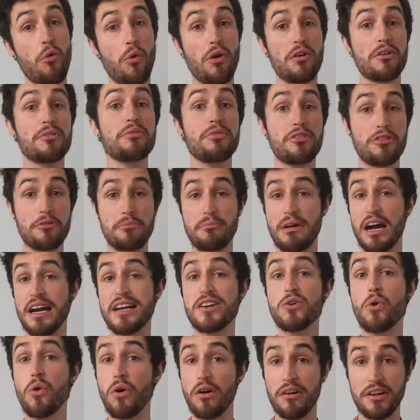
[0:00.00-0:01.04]
For the
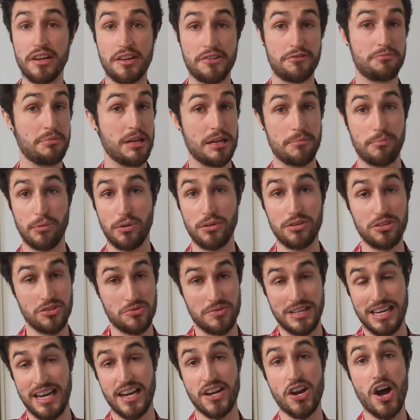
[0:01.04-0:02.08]
minority of people
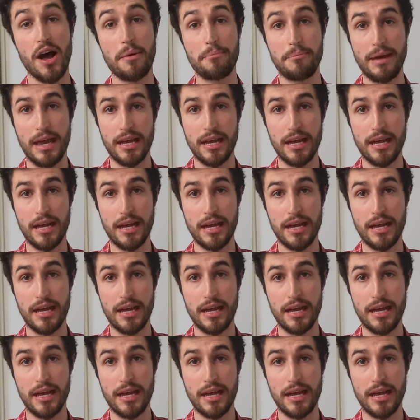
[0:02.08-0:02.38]
who cannot